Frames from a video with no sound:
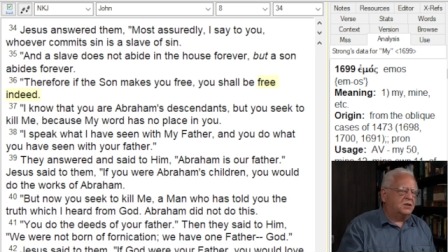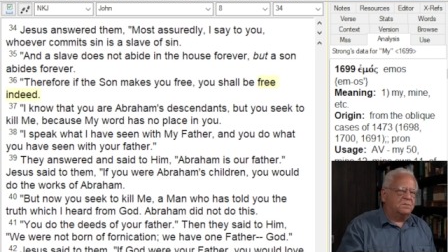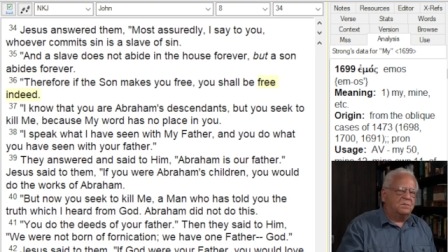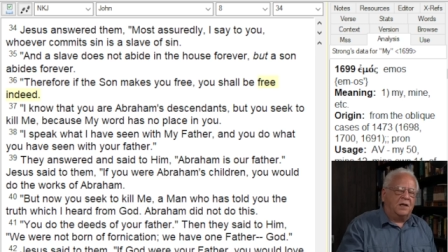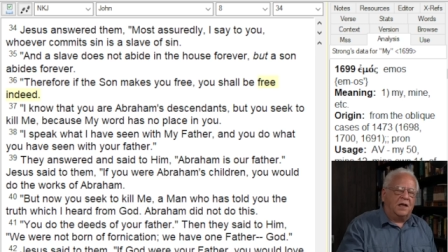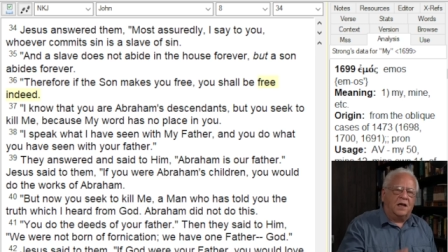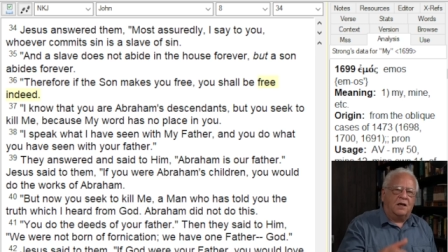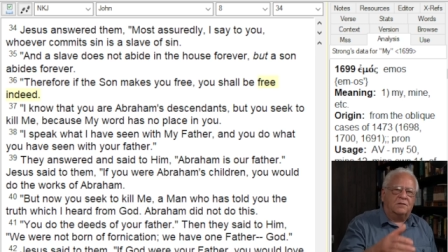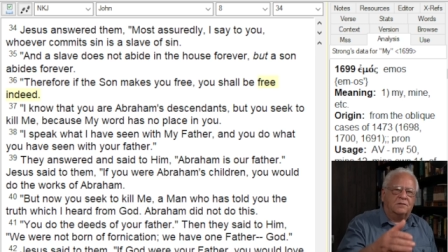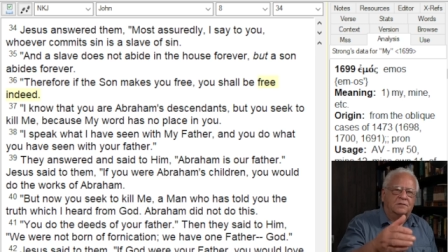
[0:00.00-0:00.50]

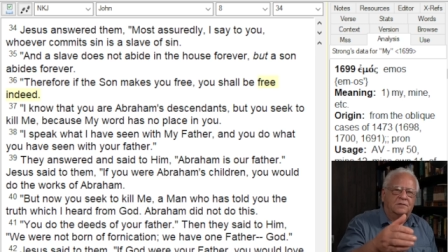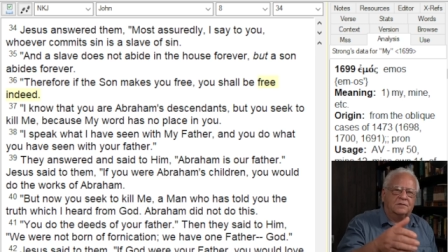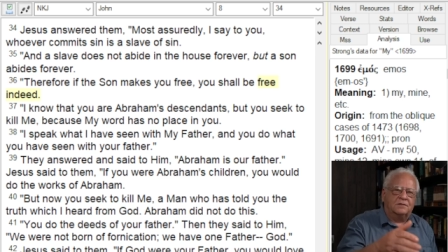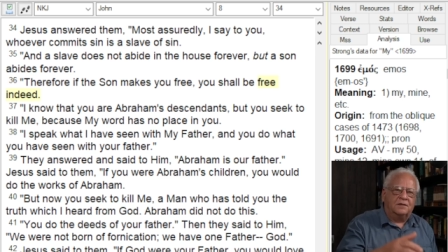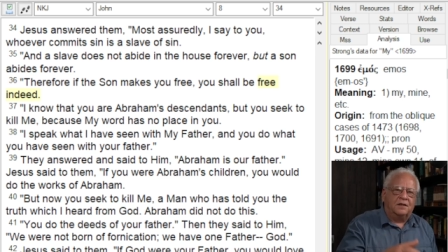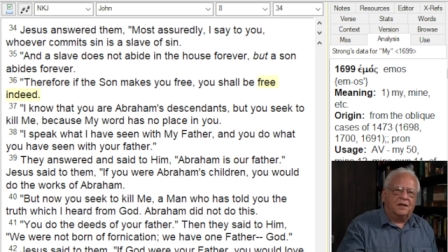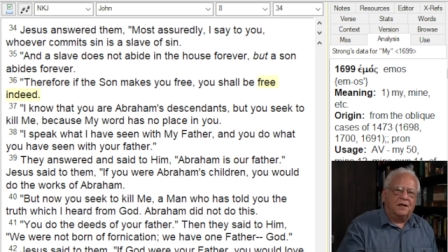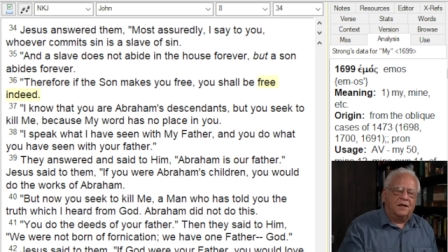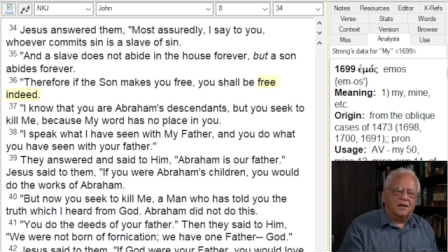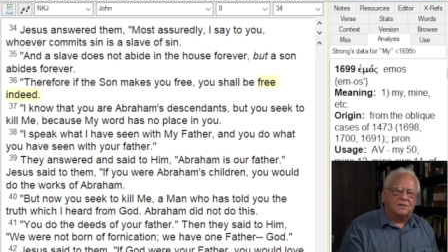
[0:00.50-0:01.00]
mountain
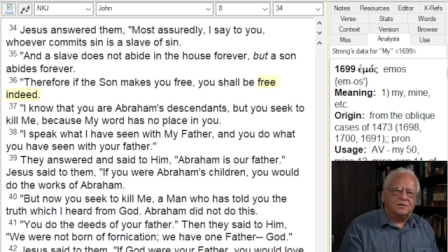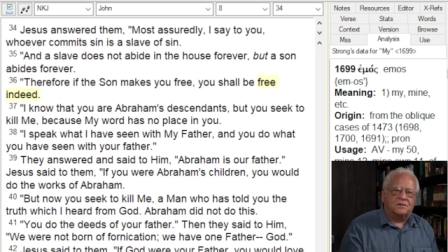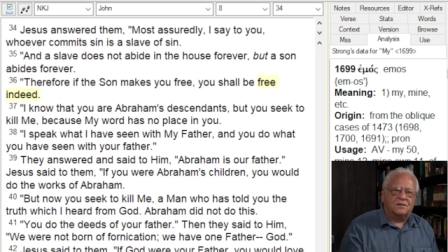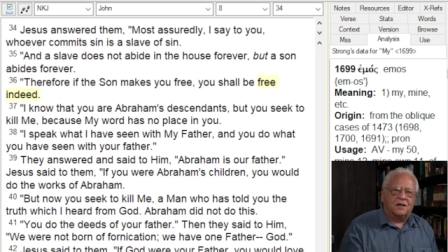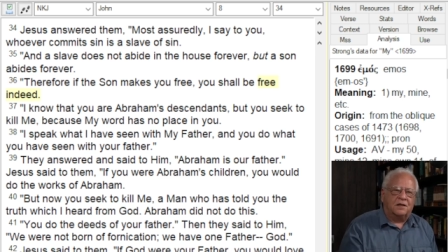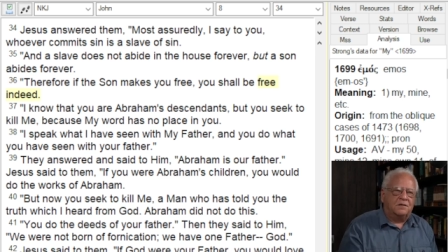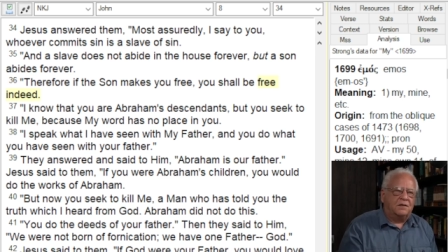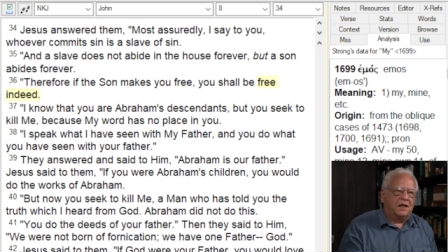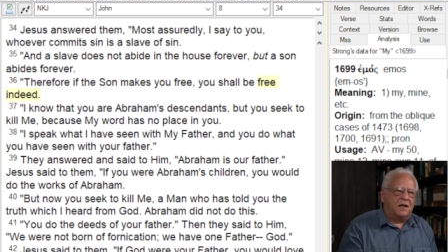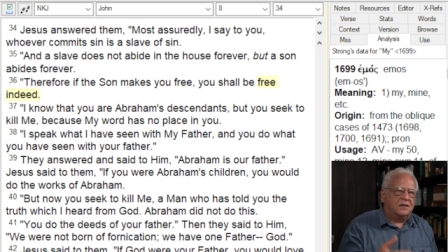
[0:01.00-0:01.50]
and has
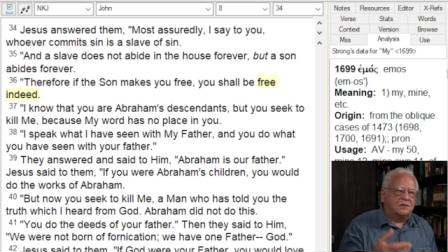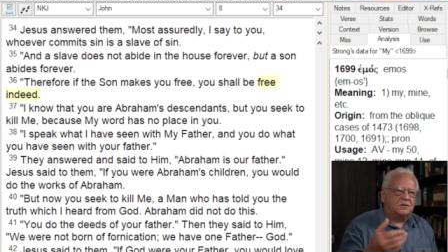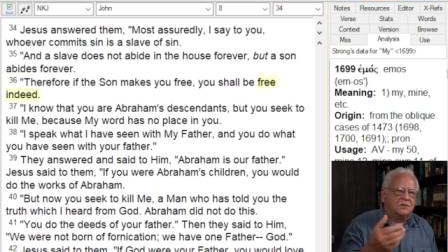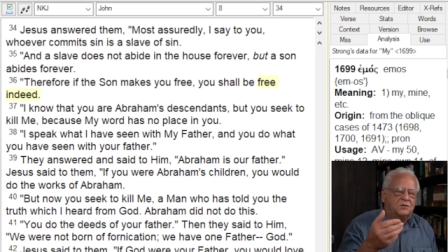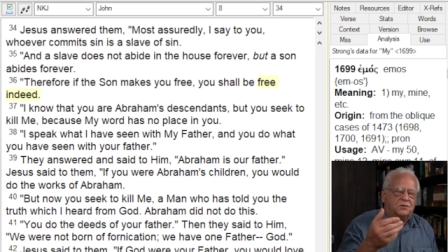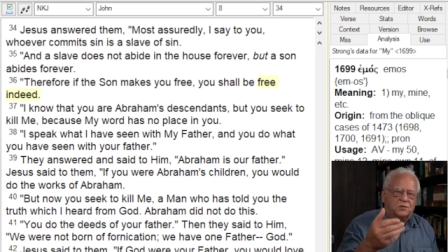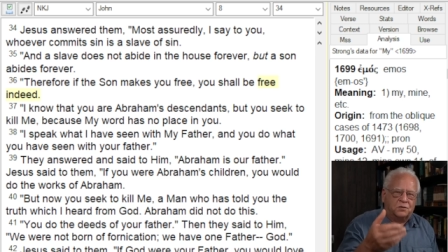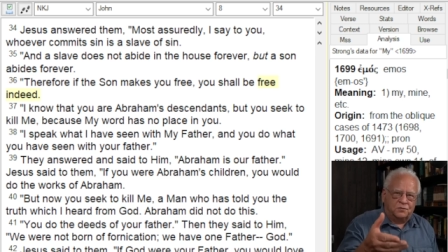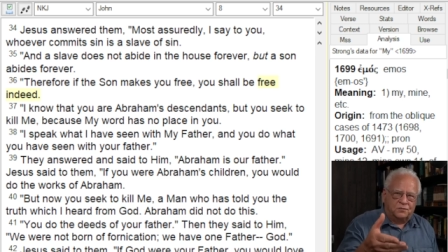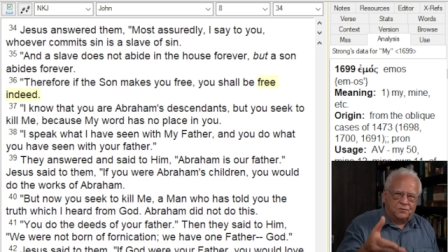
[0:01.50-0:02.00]
and has
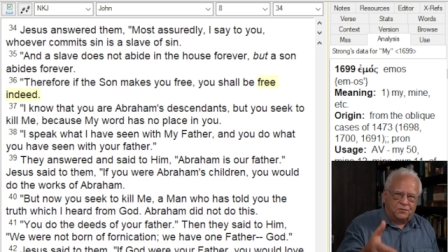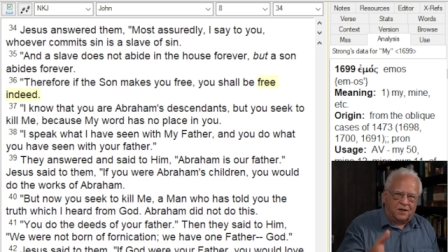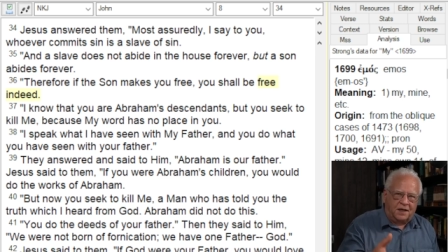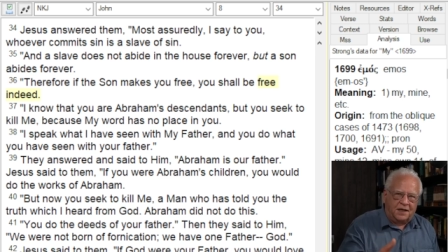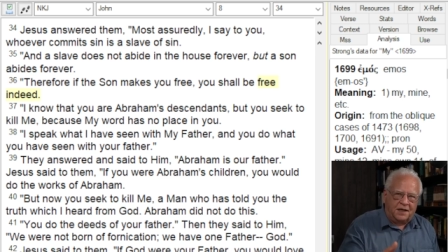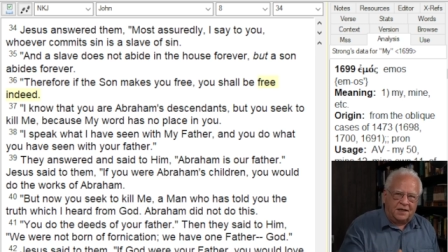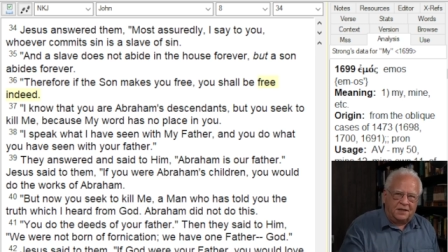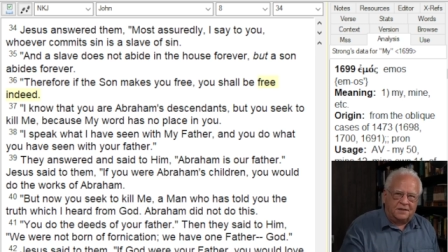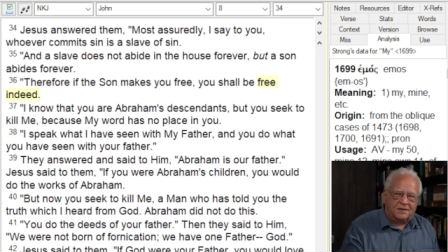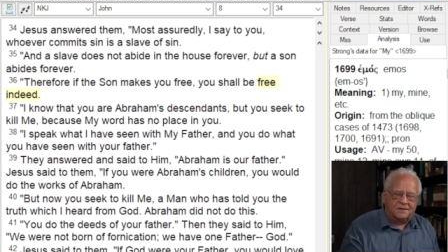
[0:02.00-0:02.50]
true
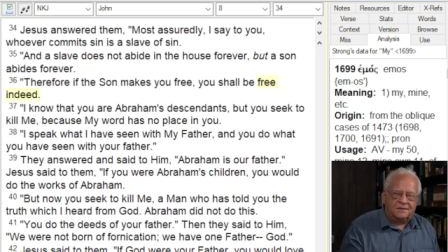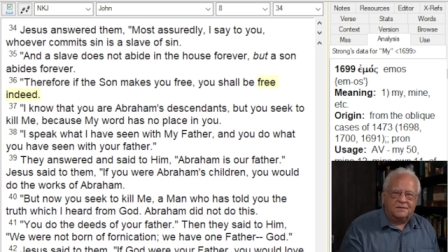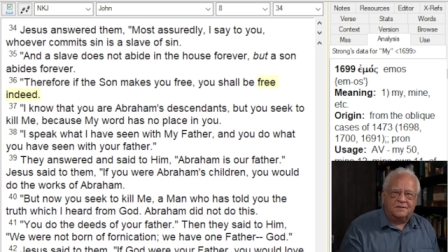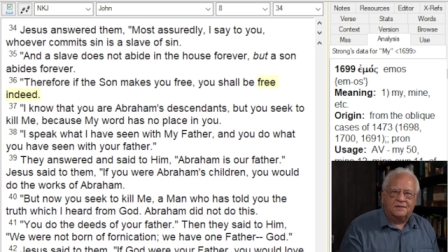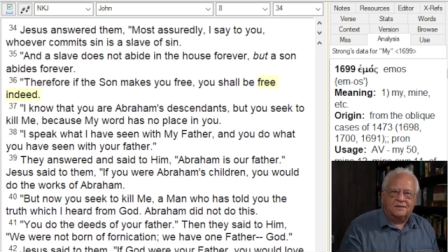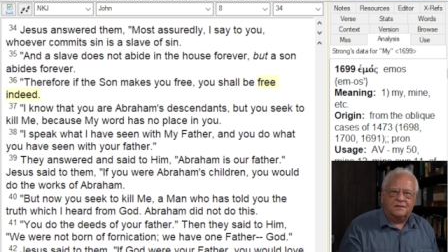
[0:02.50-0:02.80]
faith,